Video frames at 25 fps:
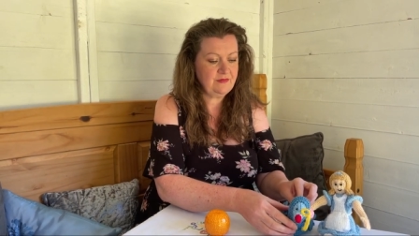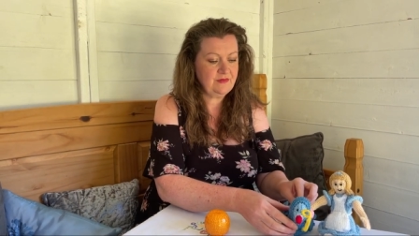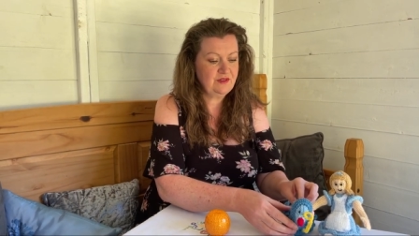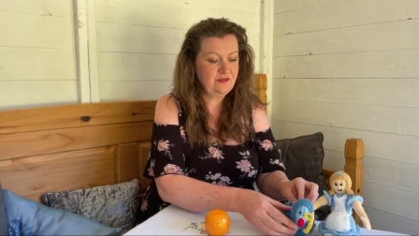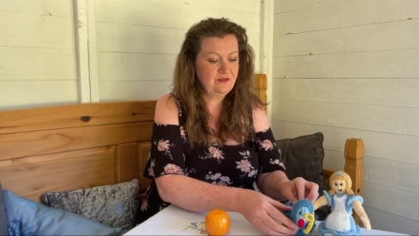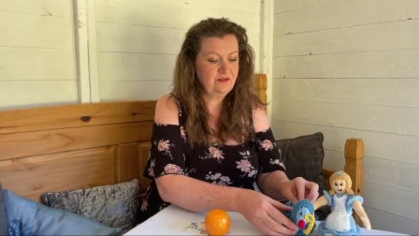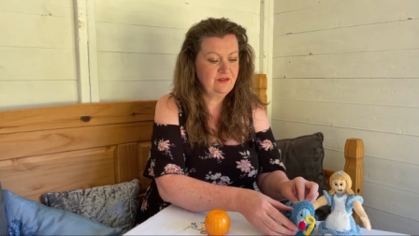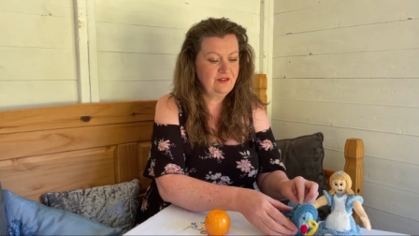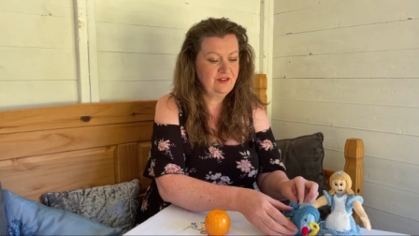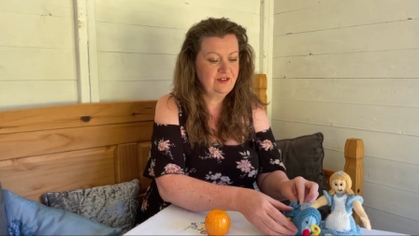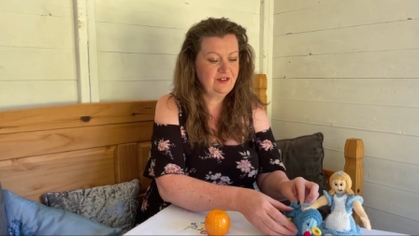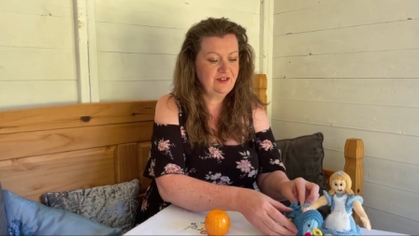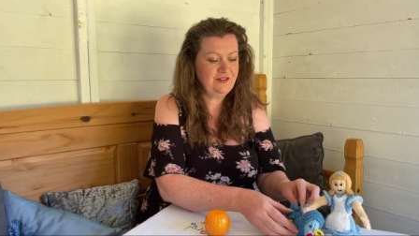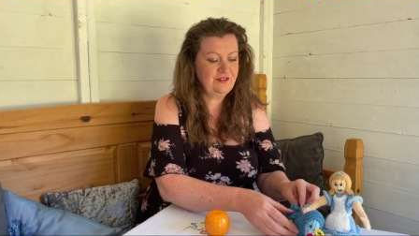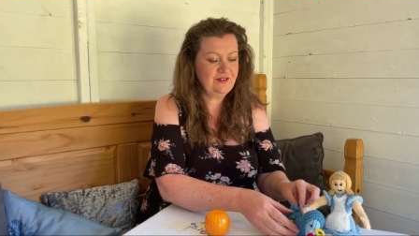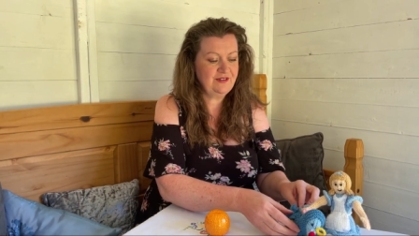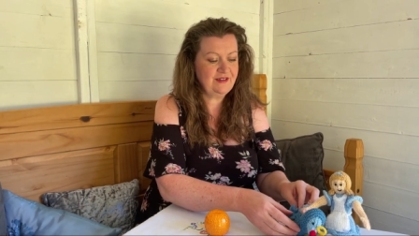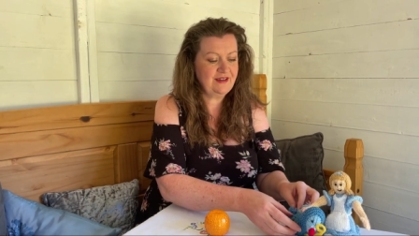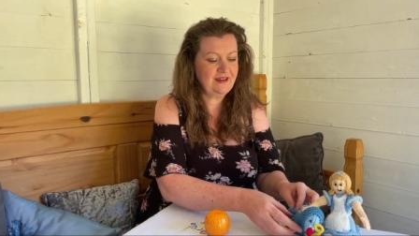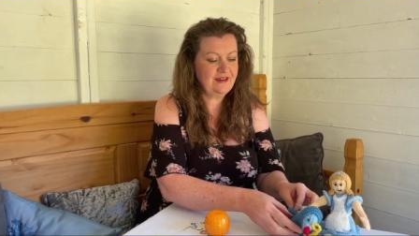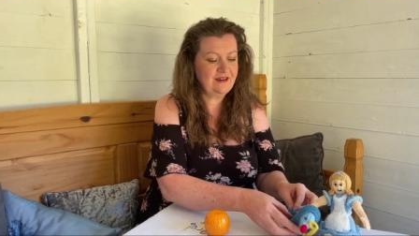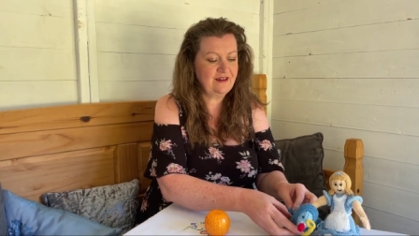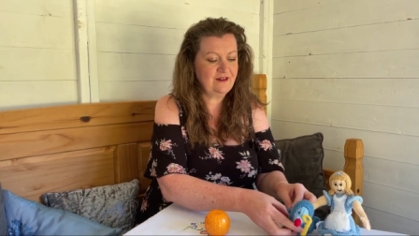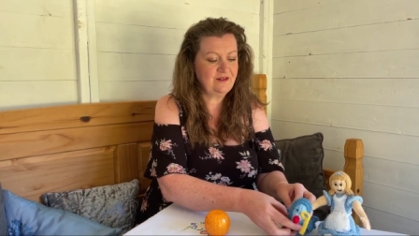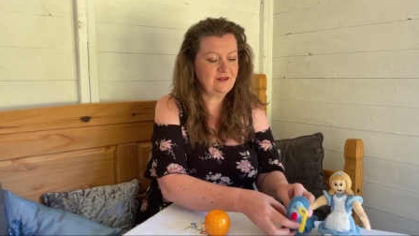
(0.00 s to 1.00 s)
Ooh.
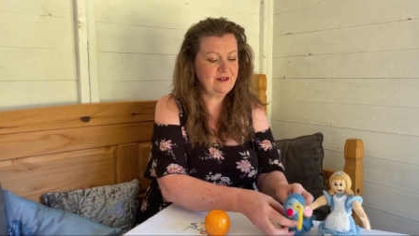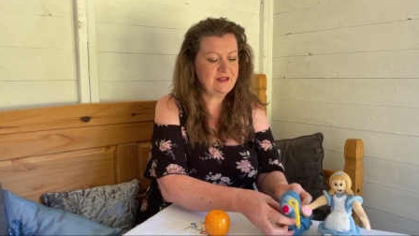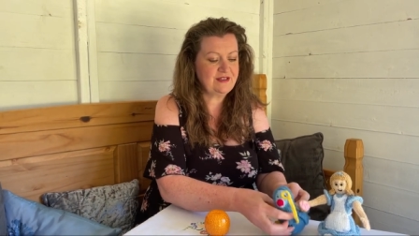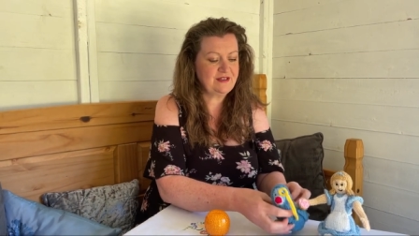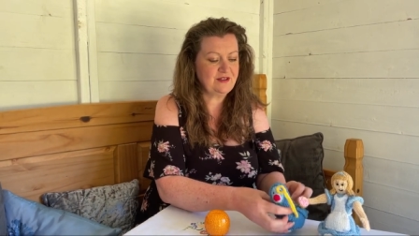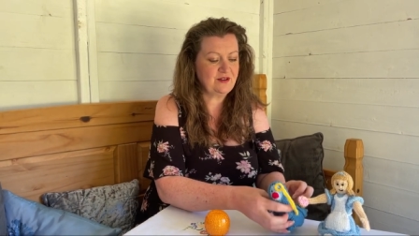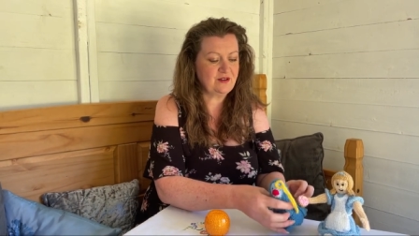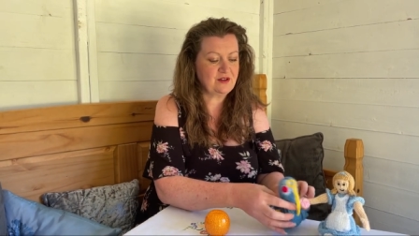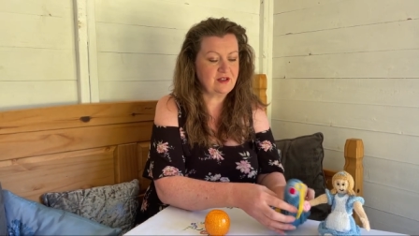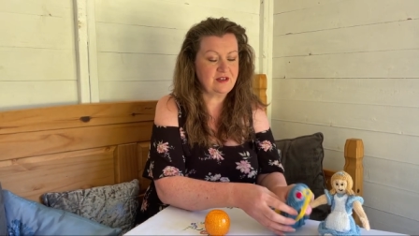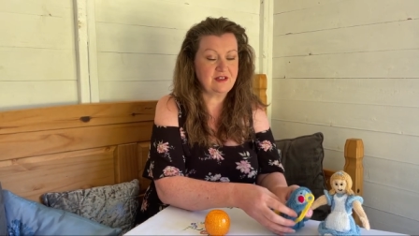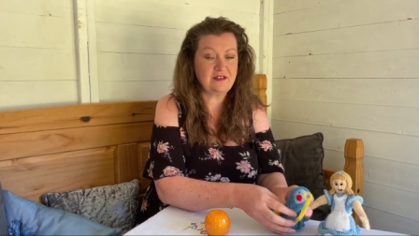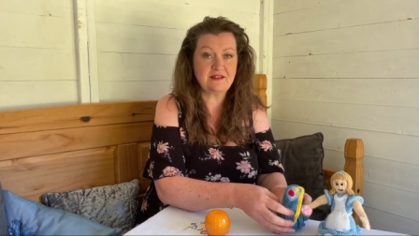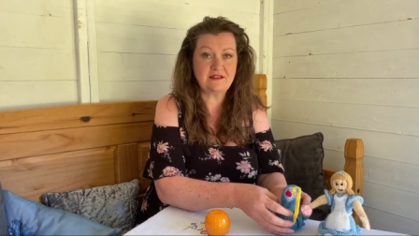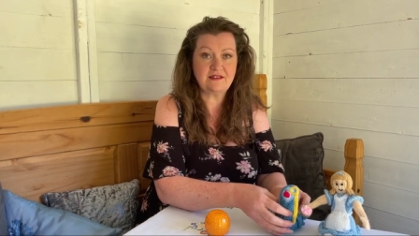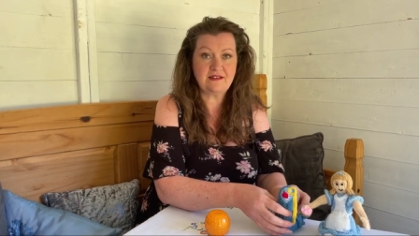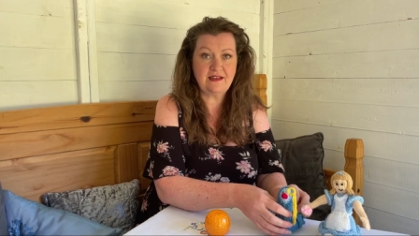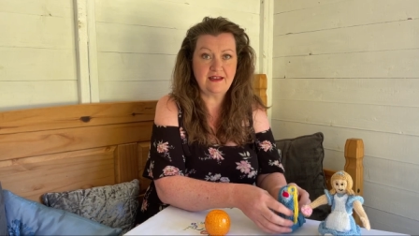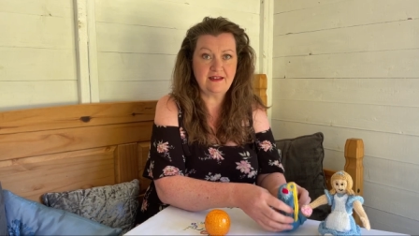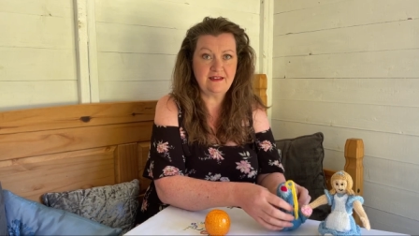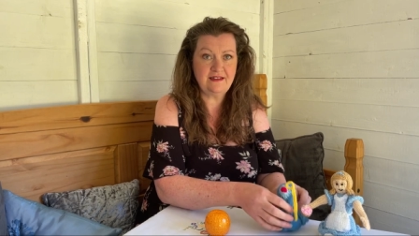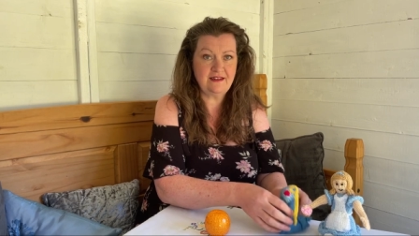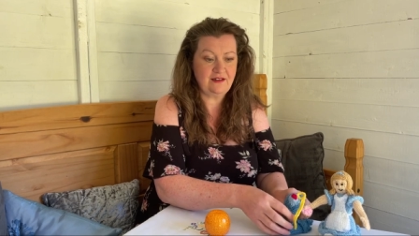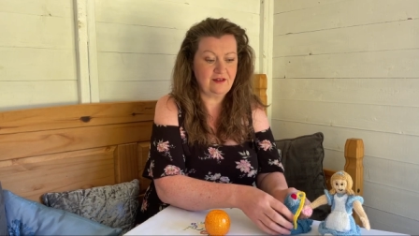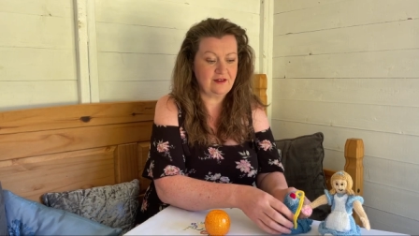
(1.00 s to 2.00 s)
Oh, he's not going to
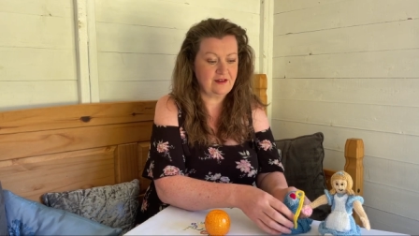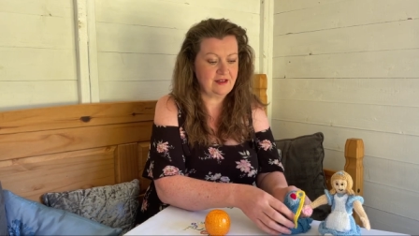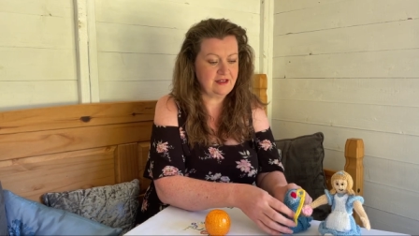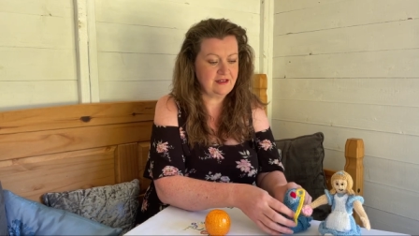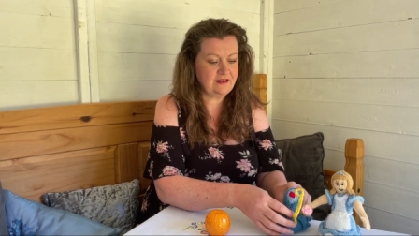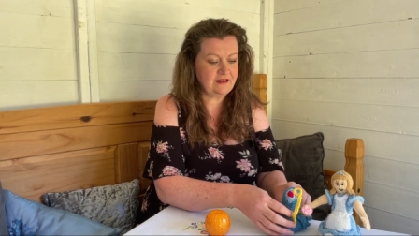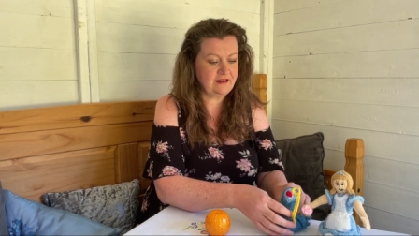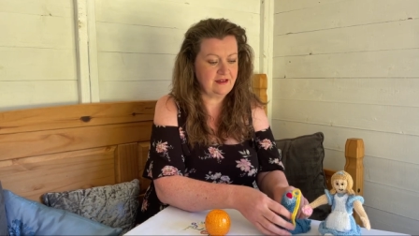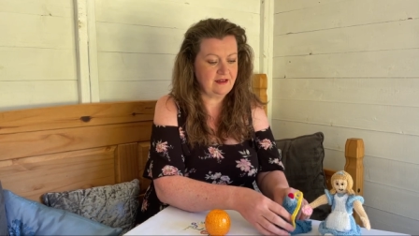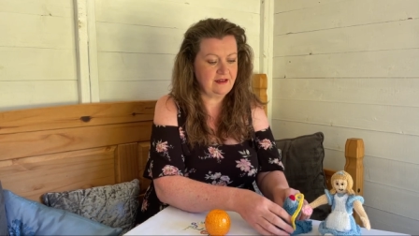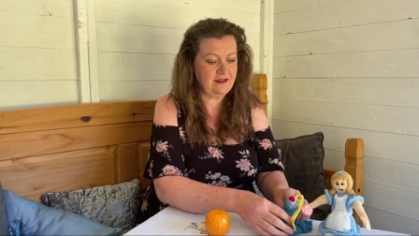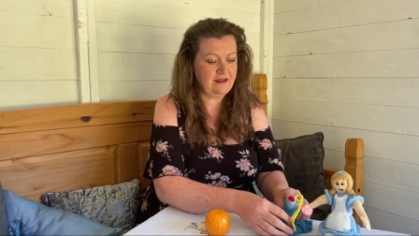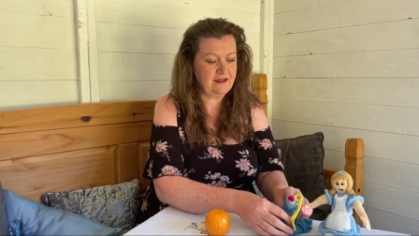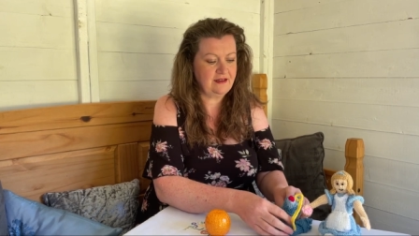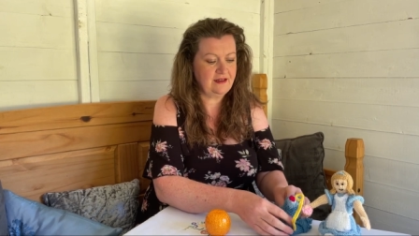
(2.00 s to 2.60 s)
stand, look, is he?